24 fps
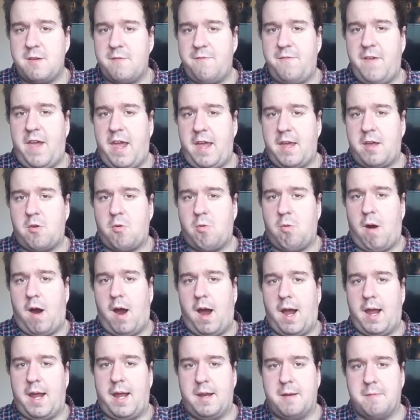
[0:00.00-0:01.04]
fake
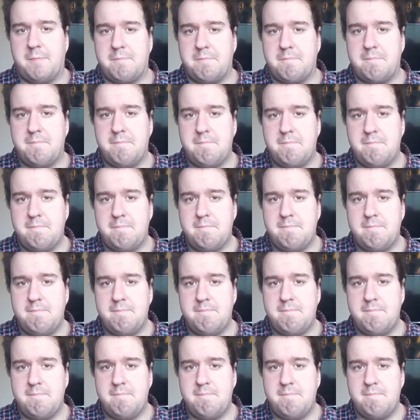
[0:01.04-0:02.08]
crying.
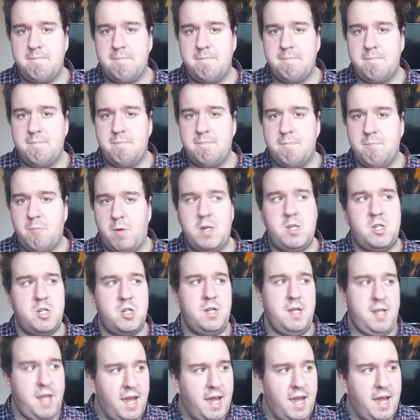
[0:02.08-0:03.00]
Which,